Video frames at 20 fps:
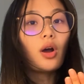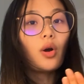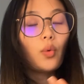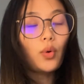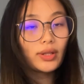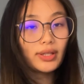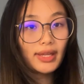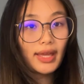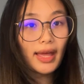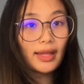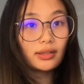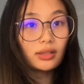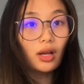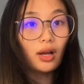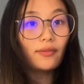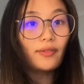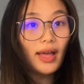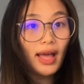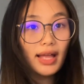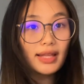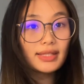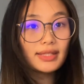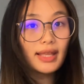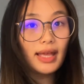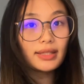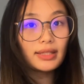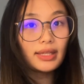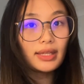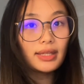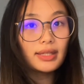what kind of
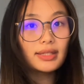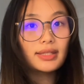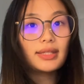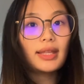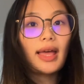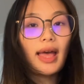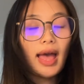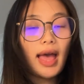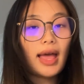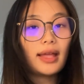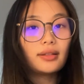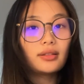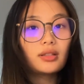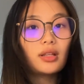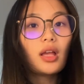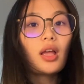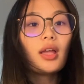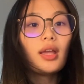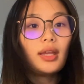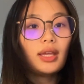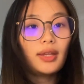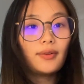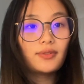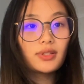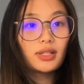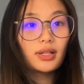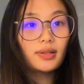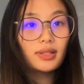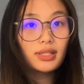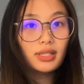asset is, and if
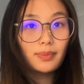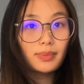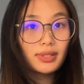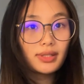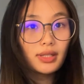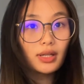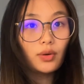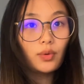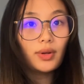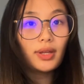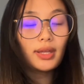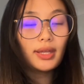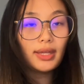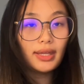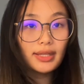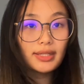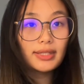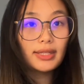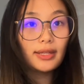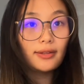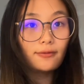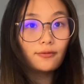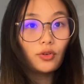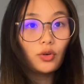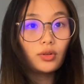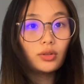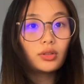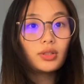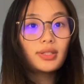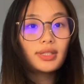the subsidiary is involved,